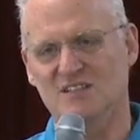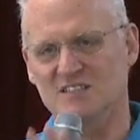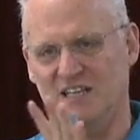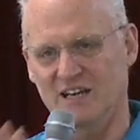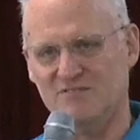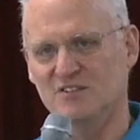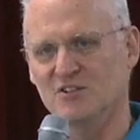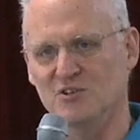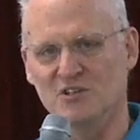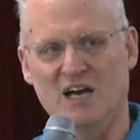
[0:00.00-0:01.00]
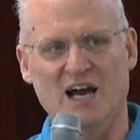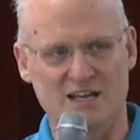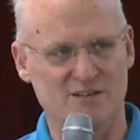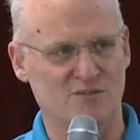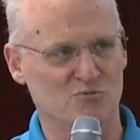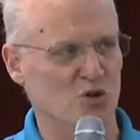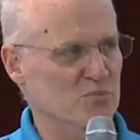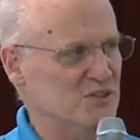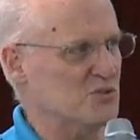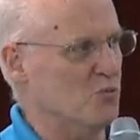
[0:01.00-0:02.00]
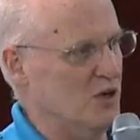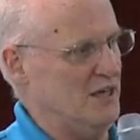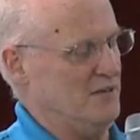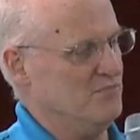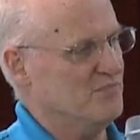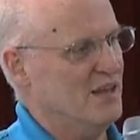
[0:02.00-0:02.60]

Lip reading: this afternoon on Romans 1.